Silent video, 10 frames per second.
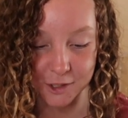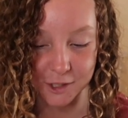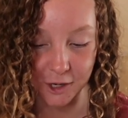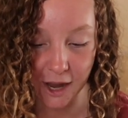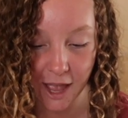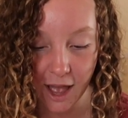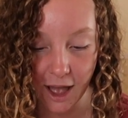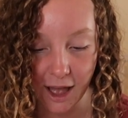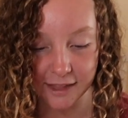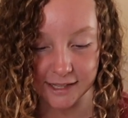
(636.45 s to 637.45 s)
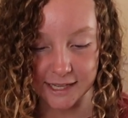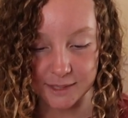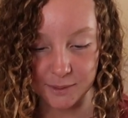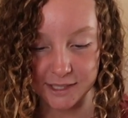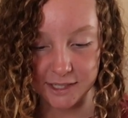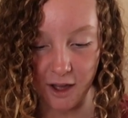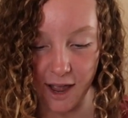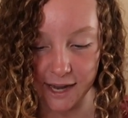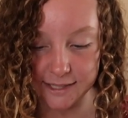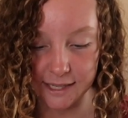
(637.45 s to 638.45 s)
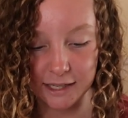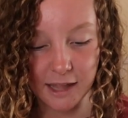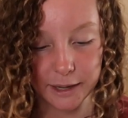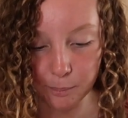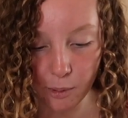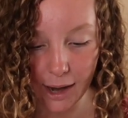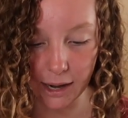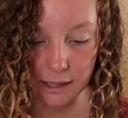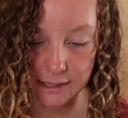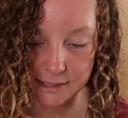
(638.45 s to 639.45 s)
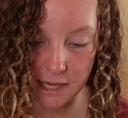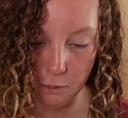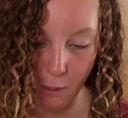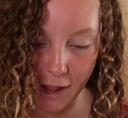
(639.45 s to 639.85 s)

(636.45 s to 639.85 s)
So I think these ones are nice, and I like bright colours anyway.